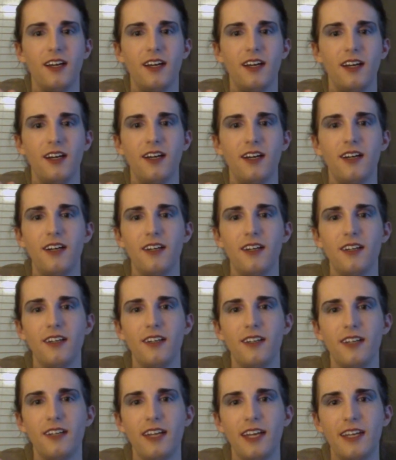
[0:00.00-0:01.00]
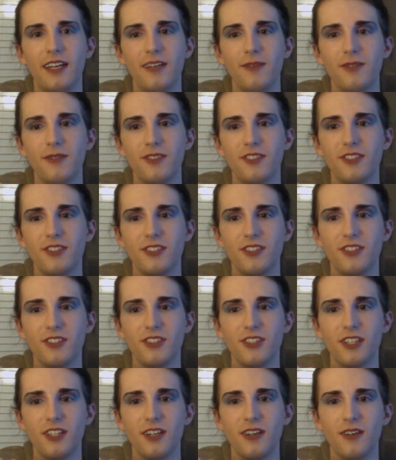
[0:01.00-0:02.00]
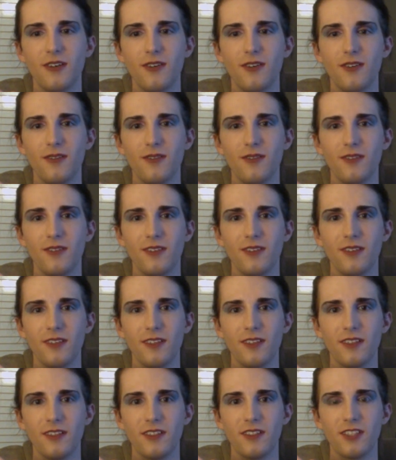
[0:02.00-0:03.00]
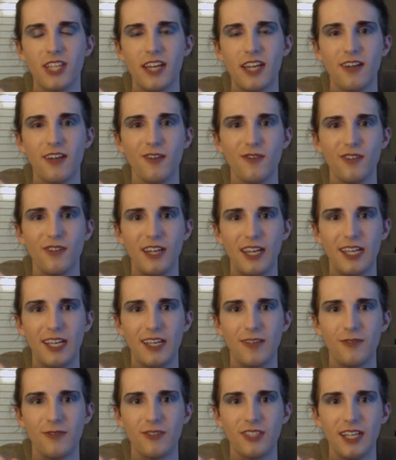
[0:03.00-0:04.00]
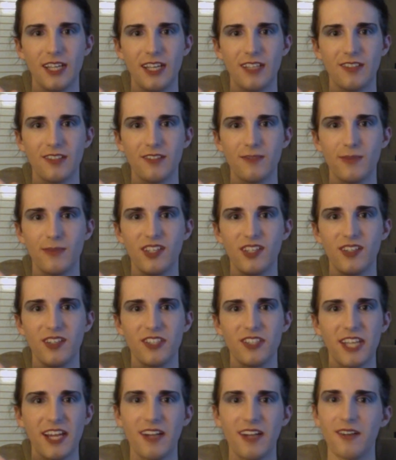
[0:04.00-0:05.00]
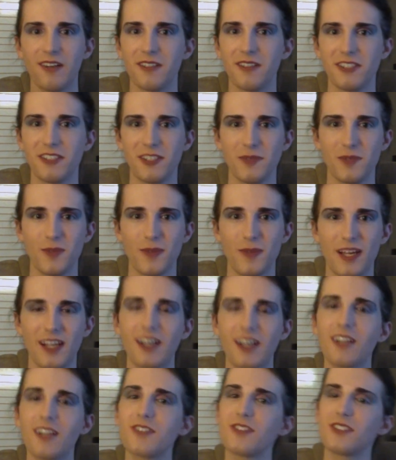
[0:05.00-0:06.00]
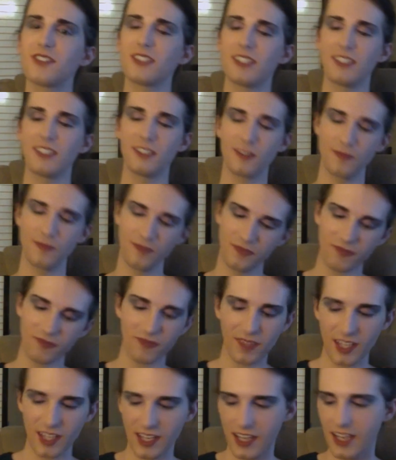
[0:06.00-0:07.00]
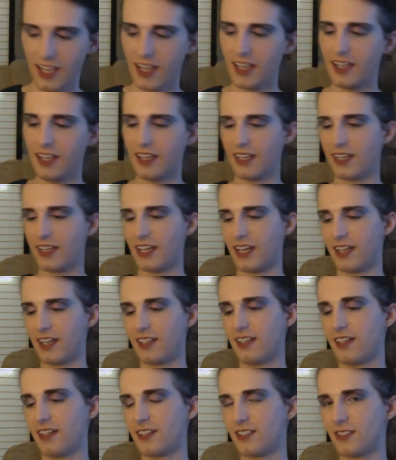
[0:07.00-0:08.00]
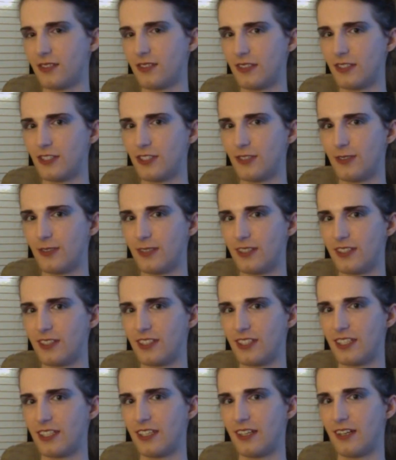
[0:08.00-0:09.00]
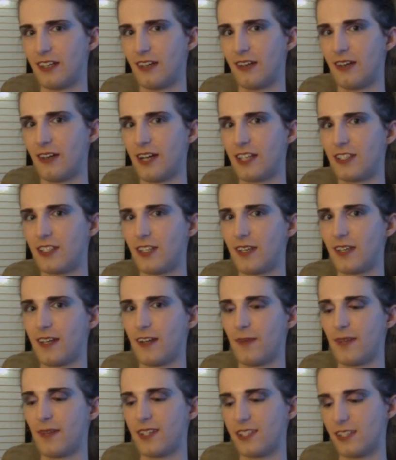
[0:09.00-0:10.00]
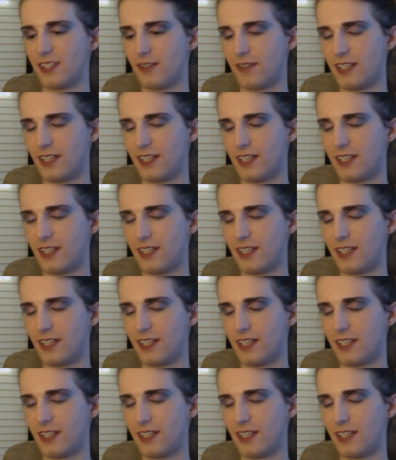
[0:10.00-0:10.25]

And it was just so terrifying. It was like pure terrorism to my consciousness. And long story short, I took care of myself.